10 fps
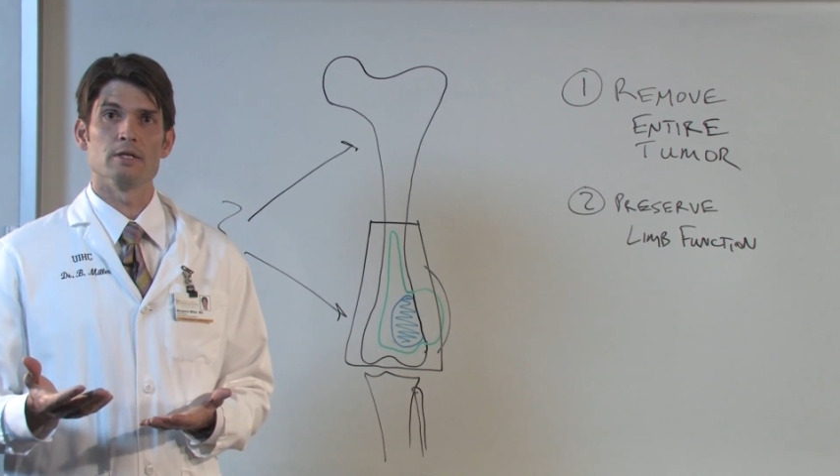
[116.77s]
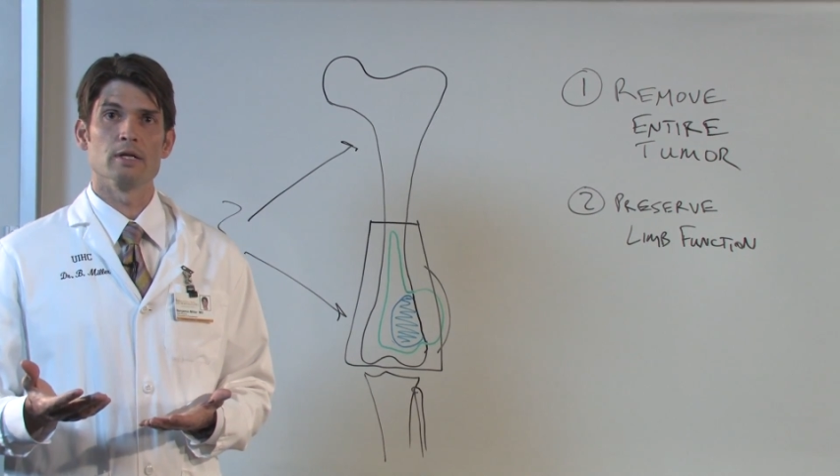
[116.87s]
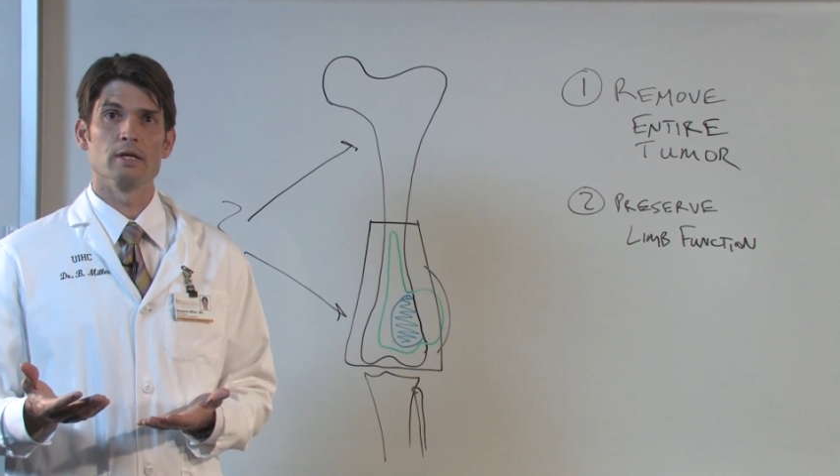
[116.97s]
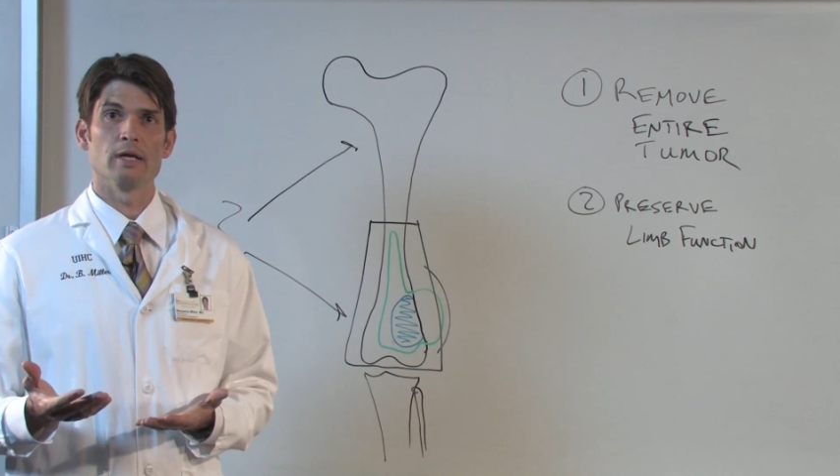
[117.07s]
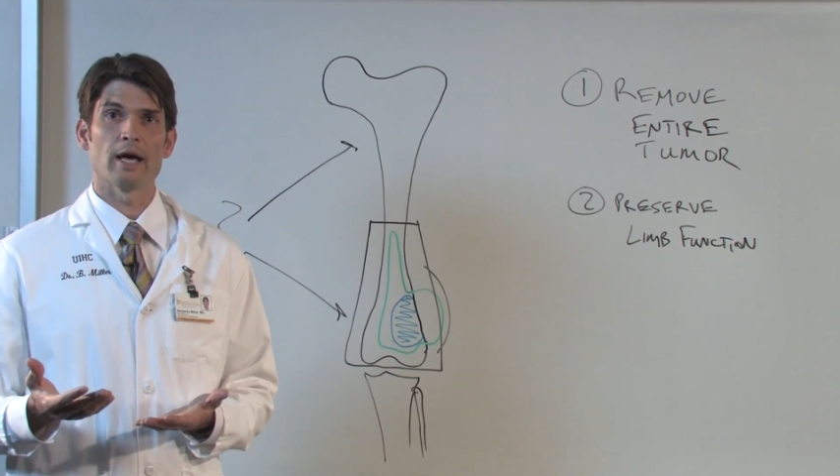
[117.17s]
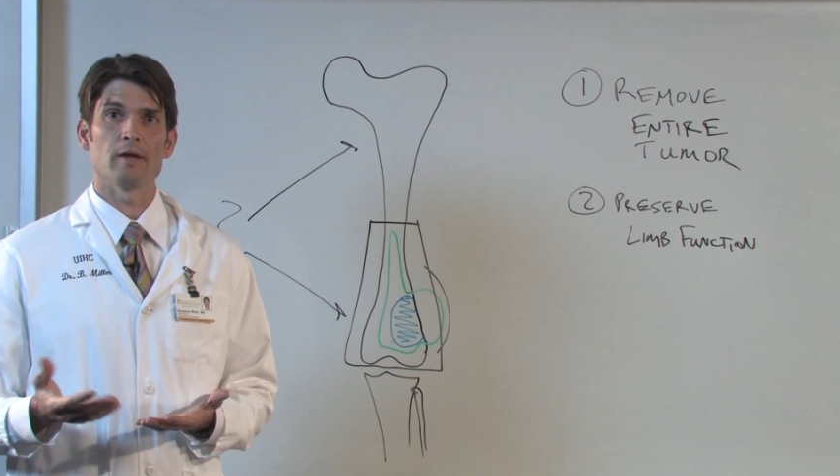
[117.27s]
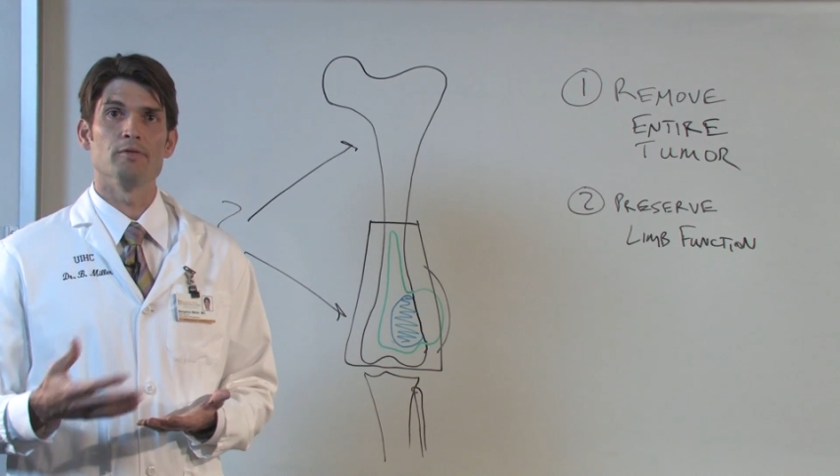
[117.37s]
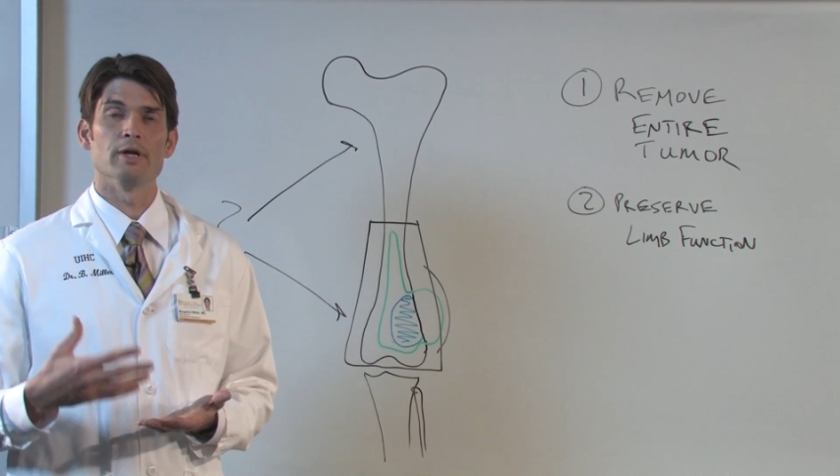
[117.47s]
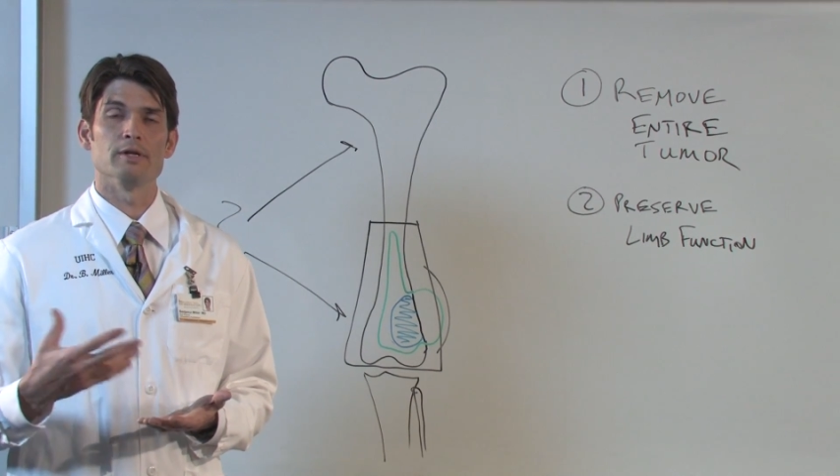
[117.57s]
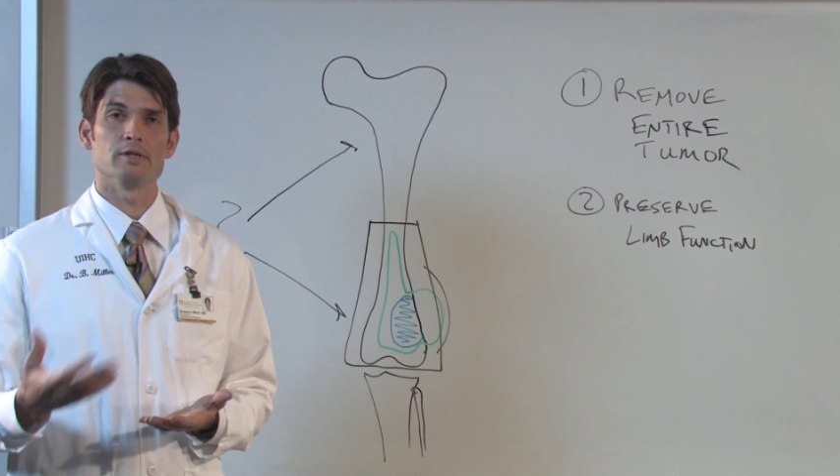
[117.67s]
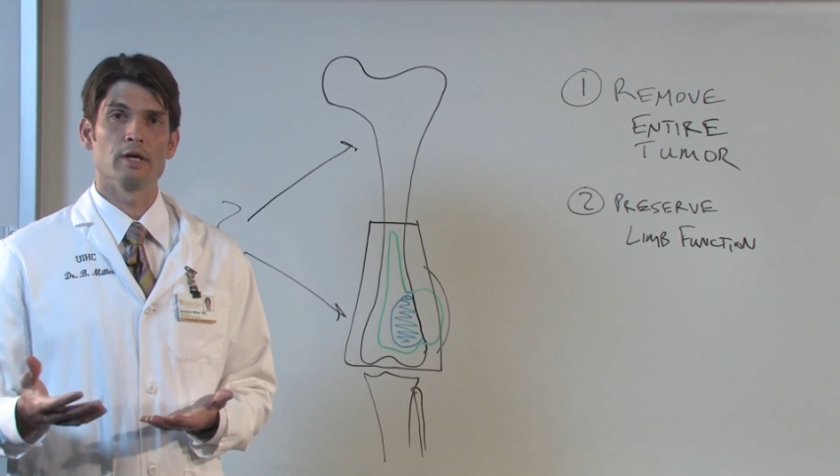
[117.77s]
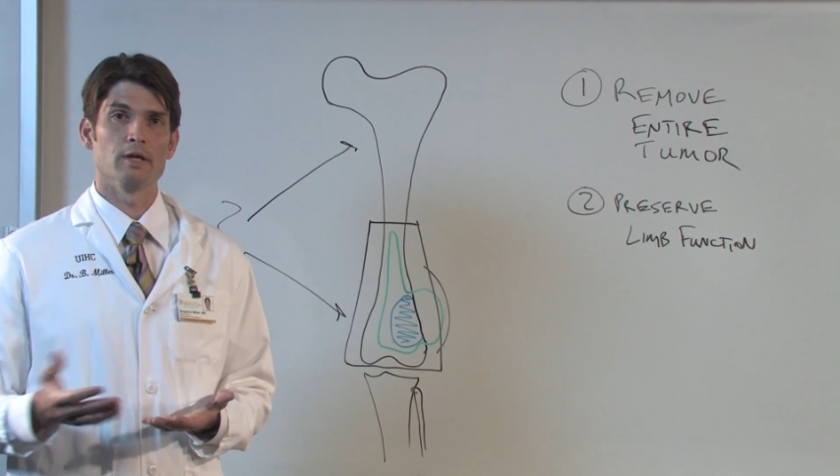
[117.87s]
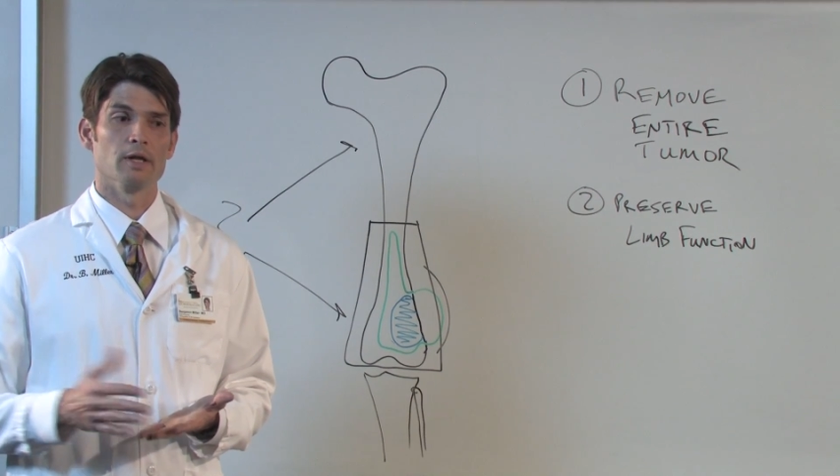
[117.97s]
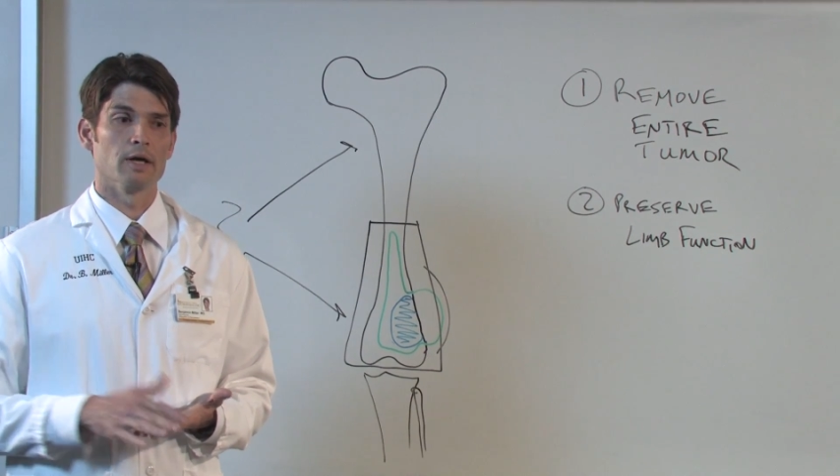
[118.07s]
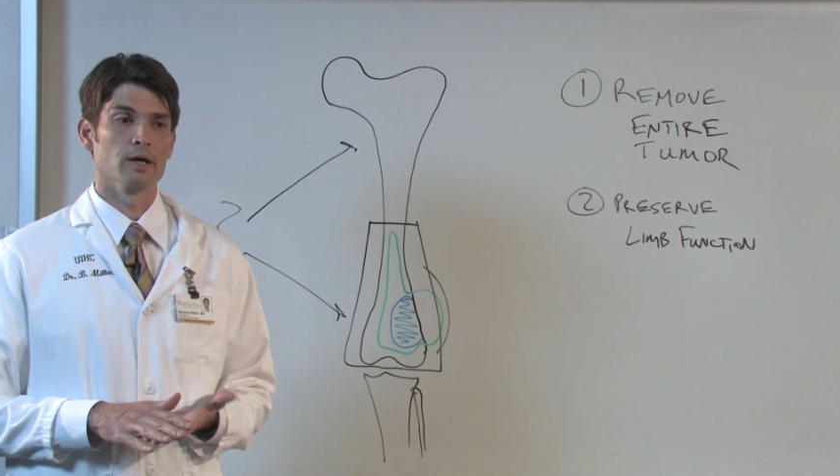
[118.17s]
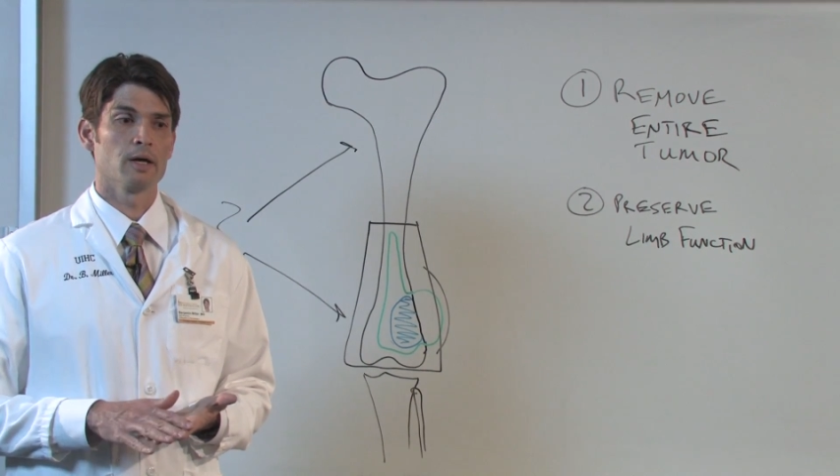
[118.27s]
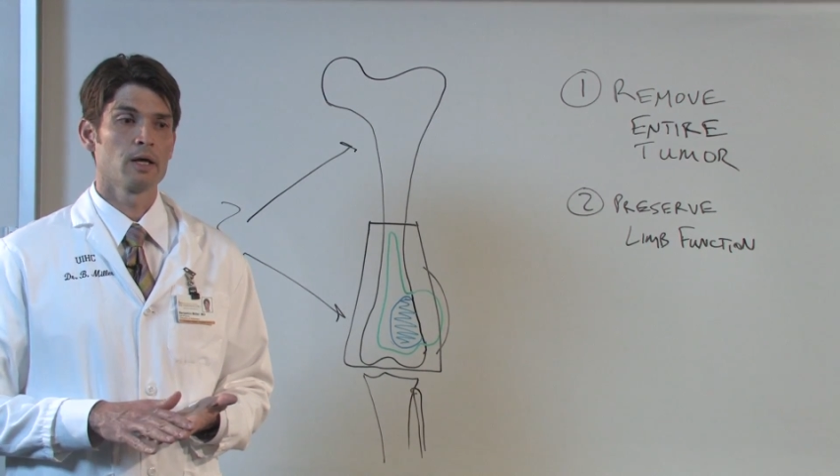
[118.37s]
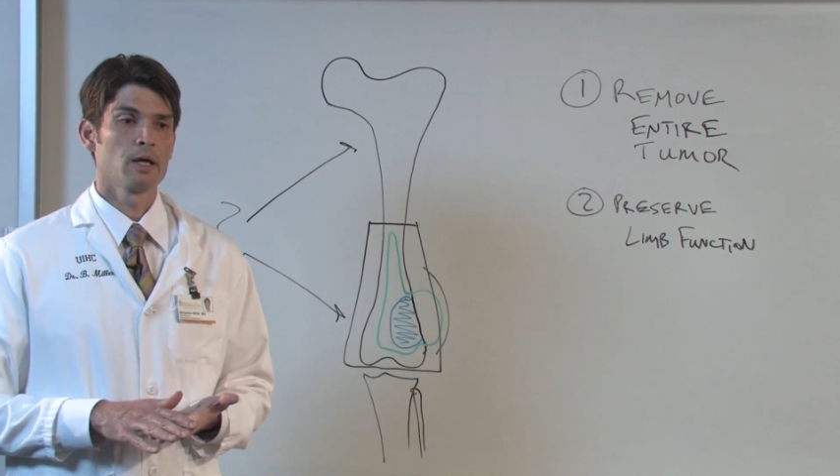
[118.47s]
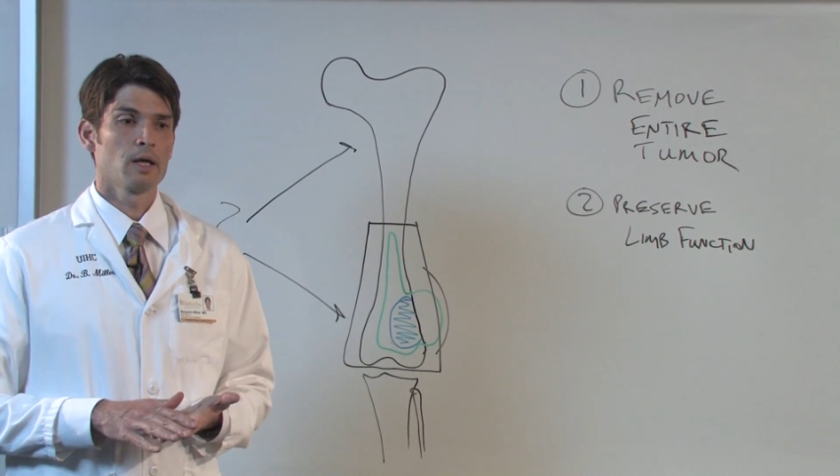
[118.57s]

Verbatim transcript: the advent and the